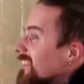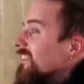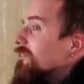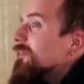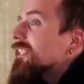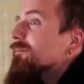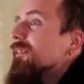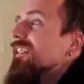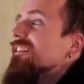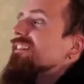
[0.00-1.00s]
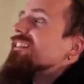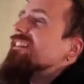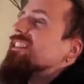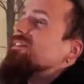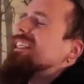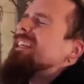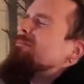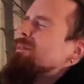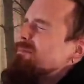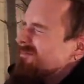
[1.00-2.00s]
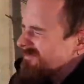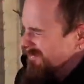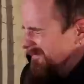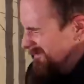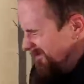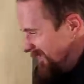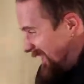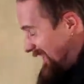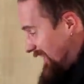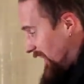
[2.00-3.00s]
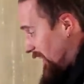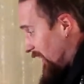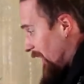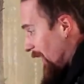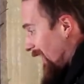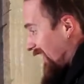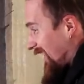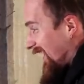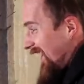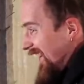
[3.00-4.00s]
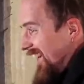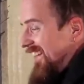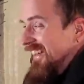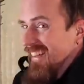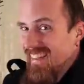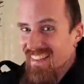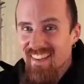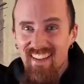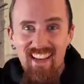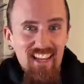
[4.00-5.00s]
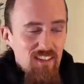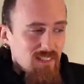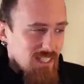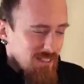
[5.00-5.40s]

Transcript: Don't mind me, just a cramp. Hell of a